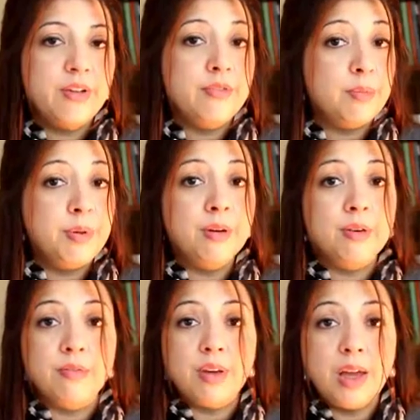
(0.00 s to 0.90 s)
for a period
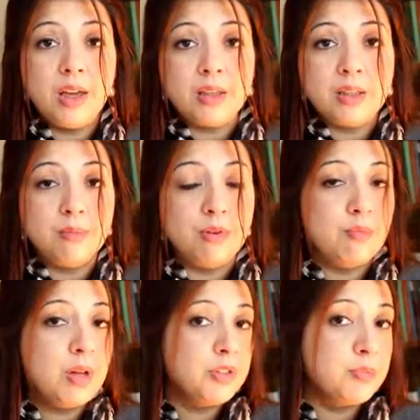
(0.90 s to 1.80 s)
of X number of
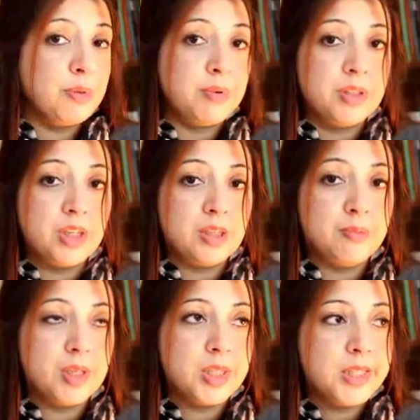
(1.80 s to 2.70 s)
months, maybe 6
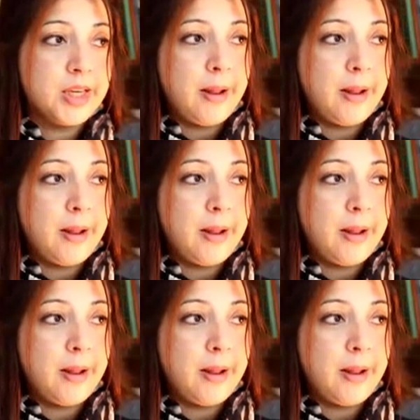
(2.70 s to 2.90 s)
months,